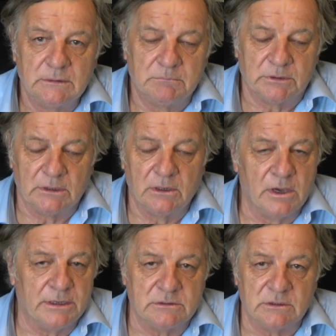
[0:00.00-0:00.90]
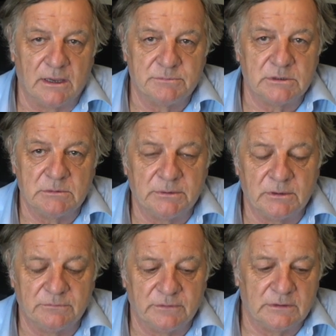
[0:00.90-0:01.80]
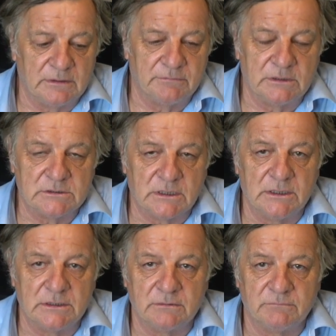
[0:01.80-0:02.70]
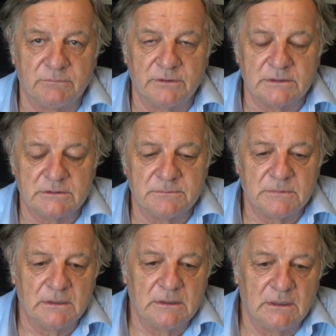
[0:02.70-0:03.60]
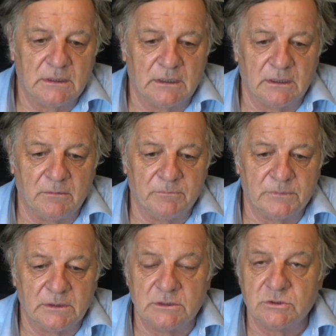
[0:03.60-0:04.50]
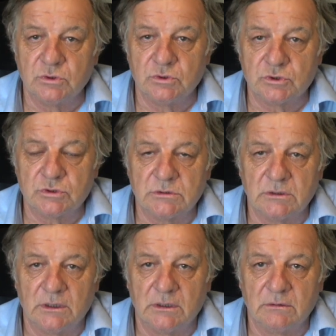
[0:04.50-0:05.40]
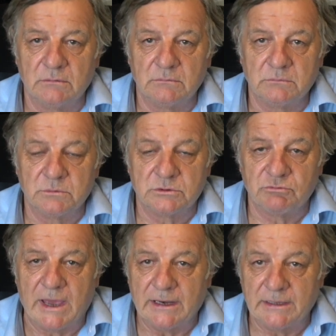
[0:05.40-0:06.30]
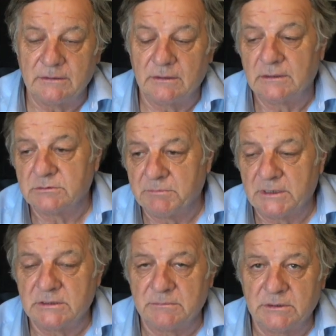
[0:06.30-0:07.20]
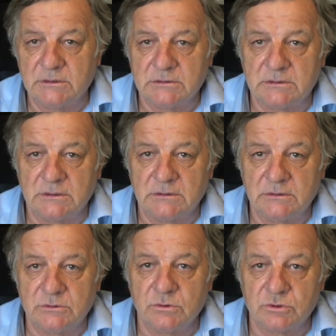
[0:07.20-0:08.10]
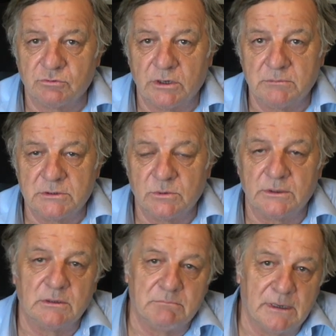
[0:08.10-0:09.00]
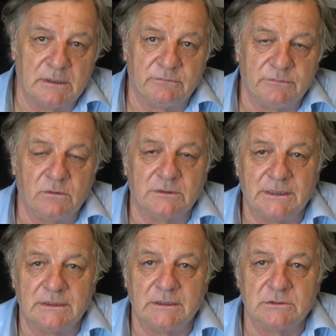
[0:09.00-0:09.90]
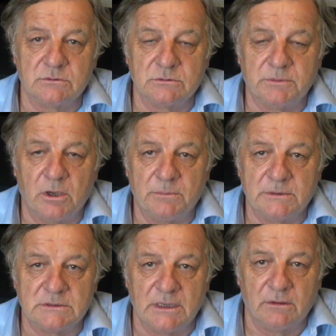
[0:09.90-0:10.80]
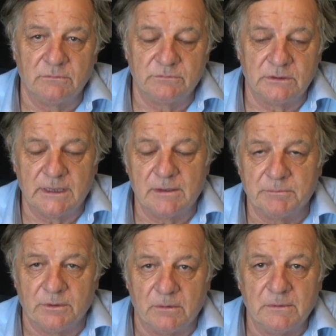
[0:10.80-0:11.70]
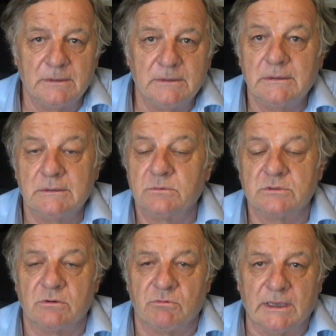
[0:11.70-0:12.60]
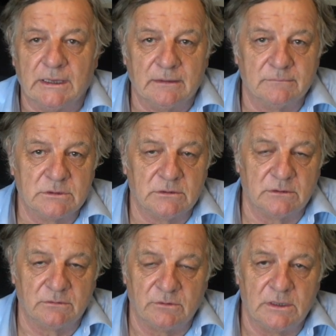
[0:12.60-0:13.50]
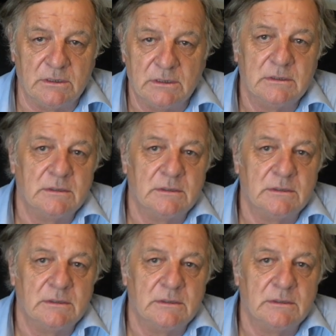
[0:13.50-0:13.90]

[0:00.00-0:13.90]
but the linings are absolutely perfect and everything's clean and fixed. The exhaust was rattling, and that's basically because the exhaust ring between the manifold and the exhaust pipe itself, the downpipe, was no ring in it, so the three